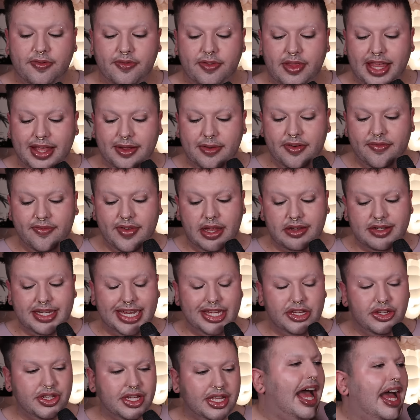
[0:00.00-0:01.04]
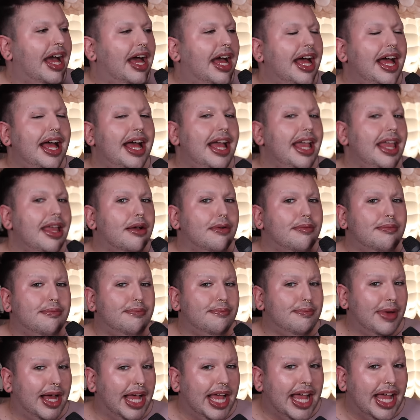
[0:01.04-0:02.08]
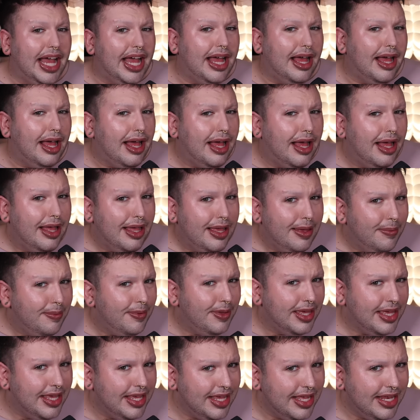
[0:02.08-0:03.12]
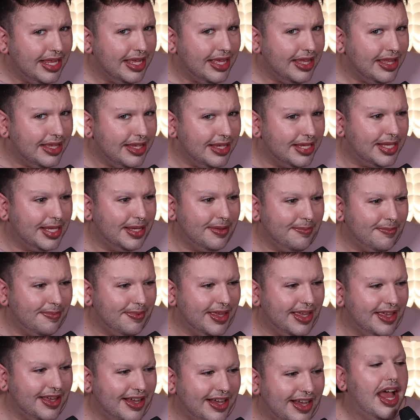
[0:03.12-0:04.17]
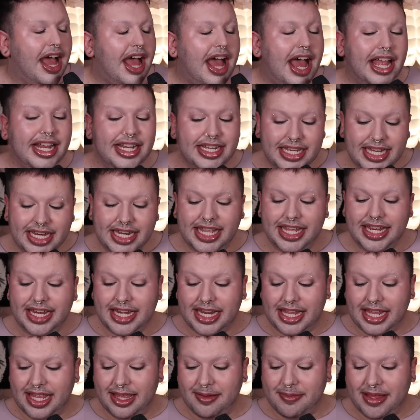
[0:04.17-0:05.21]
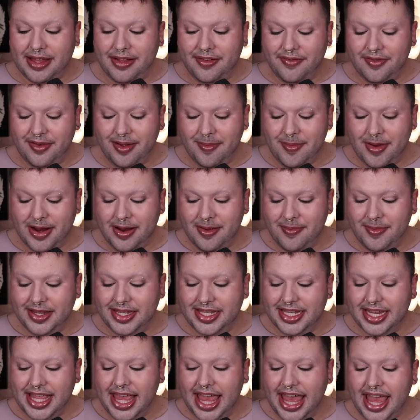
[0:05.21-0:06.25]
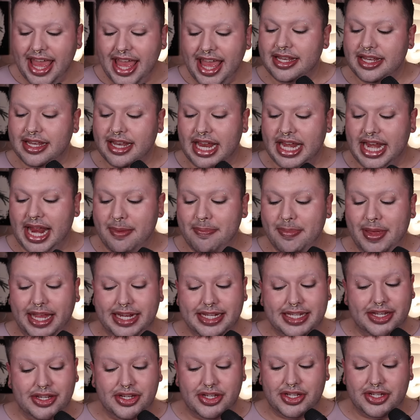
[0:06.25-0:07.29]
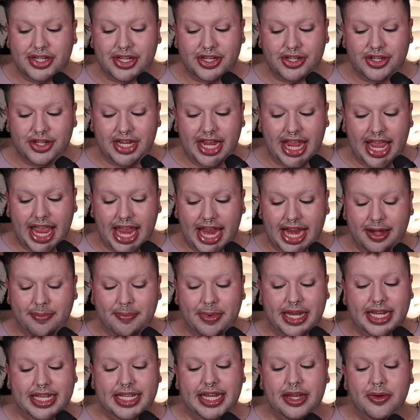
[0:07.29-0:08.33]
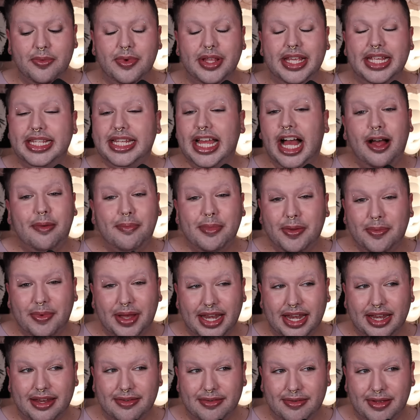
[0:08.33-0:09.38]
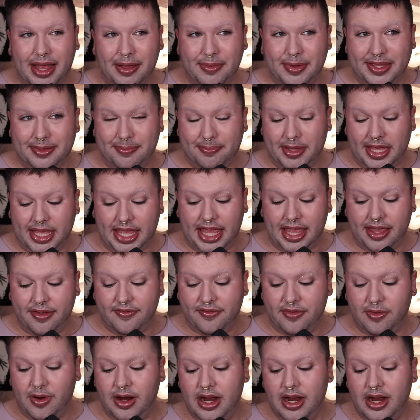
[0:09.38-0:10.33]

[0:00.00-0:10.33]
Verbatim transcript: Liquid Foundation. I might be getting this in PR. I did get an email from Urban Decay and I picked a shade, but it didn't really tell me what I was picking it for,